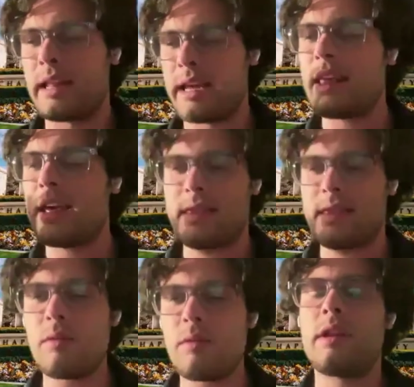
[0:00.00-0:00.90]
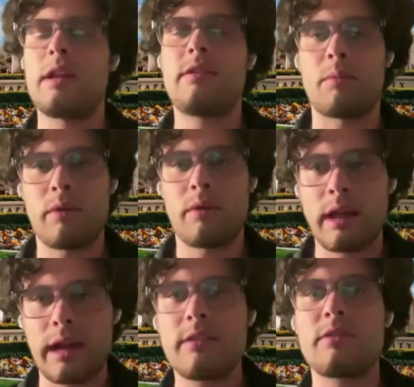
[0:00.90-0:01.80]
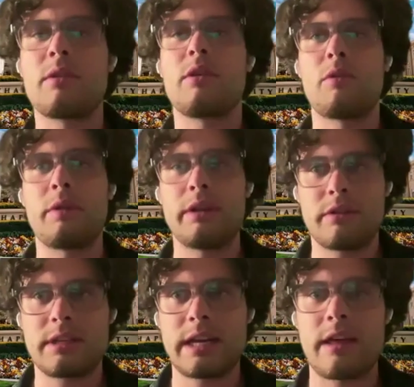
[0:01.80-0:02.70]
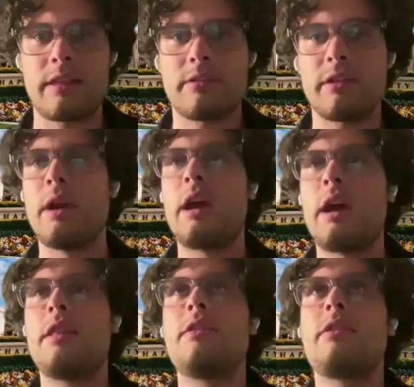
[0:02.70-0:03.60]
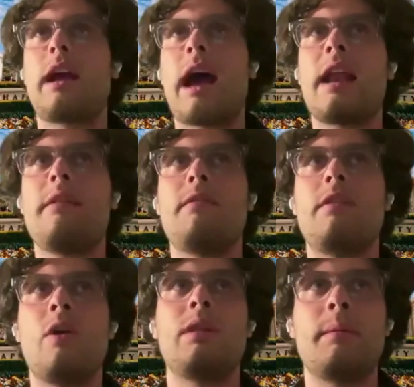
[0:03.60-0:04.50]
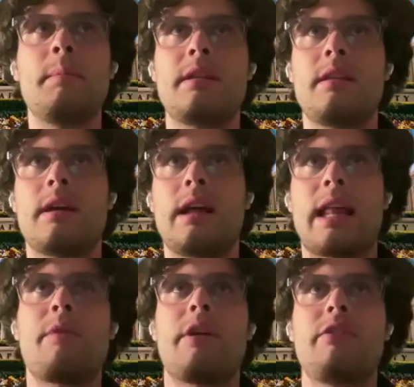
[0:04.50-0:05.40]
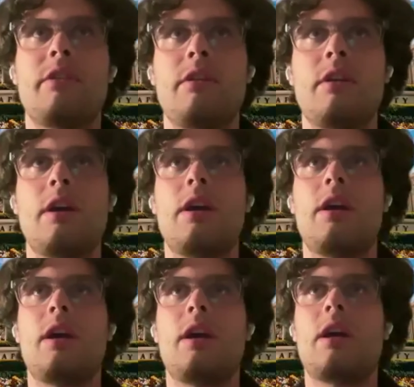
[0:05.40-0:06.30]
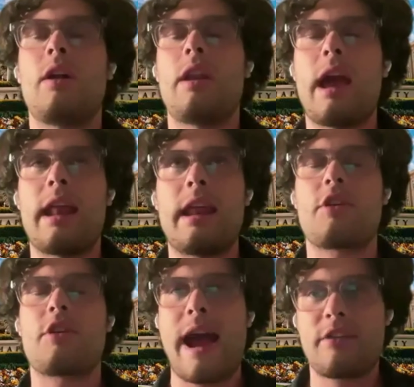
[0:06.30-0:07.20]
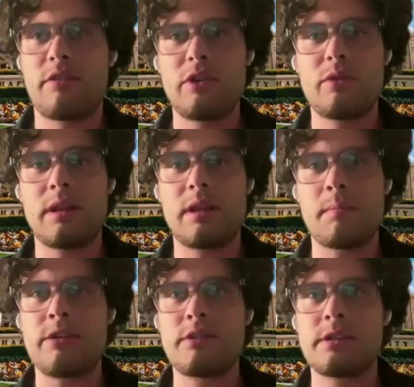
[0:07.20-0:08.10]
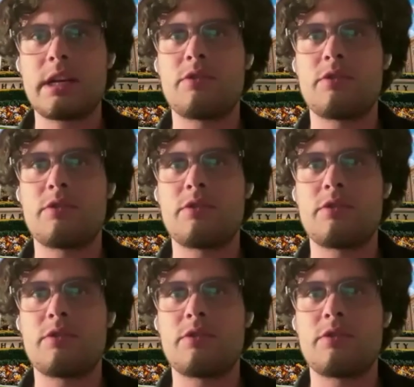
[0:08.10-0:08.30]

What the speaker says: like they did some like historical research together. So there's kind of no limit to the collaboration and interaction between the majors.